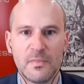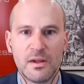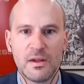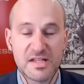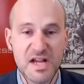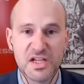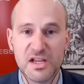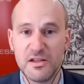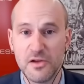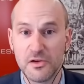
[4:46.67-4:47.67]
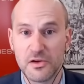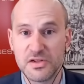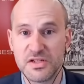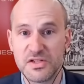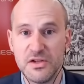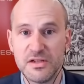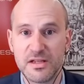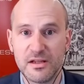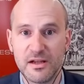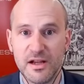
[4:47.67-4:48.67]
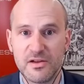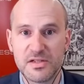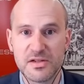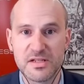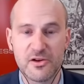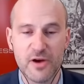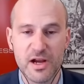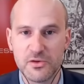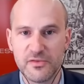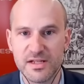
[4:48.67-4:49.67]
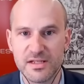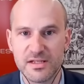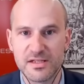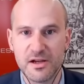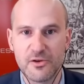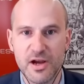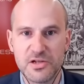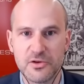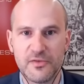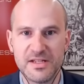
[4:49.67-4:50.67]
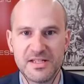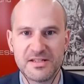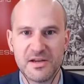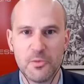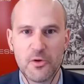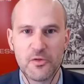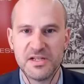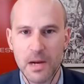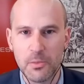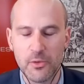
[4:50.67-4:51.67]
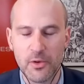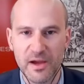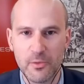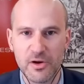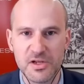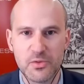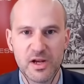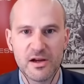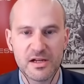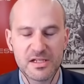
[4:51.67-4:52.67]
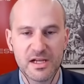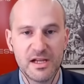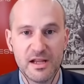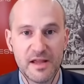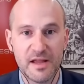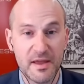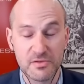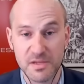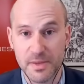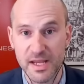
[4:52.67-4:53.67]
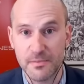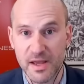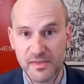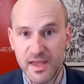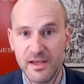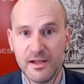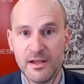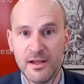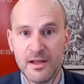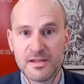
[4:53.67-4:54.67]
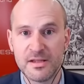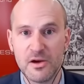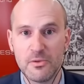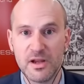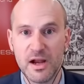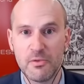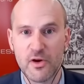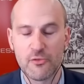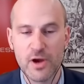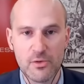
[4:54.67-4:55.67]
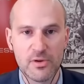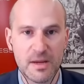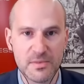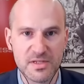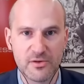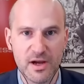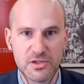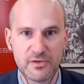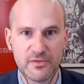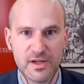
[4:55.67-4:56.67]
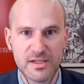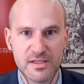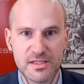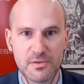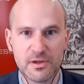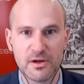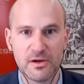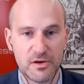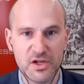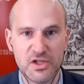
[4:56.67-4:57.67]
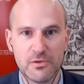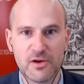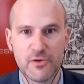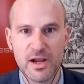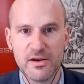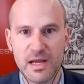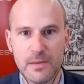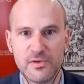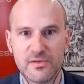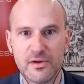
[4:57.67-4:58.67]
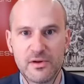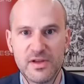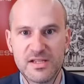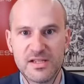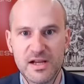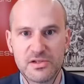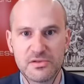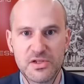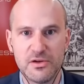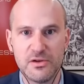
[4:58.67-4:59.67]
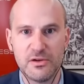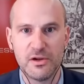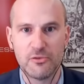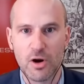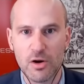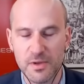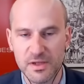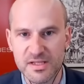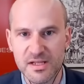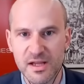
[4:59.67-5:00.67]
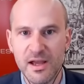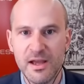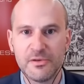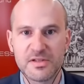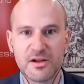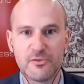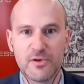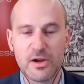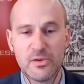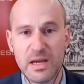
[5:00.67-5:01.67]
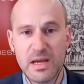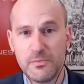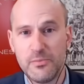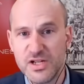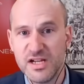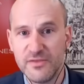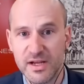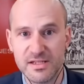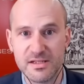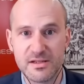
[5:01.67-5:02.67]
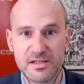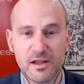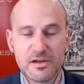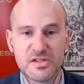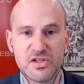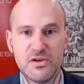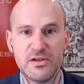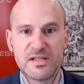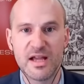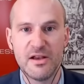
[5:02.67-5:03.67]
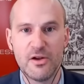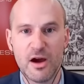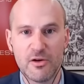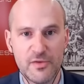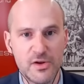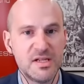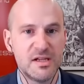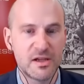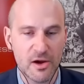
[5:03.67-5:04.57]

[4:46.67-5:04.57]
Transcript: Yeah, it's actually not just students though, Danica, it's also graduate visas. So graduate visas are more than double what they were in 2019, and that was a peak back then. So, we've got record numbers of graduate visas on issue. We've got record number of international student enrolments. We've also got record number of bridging visas because a lot of students are refusing to go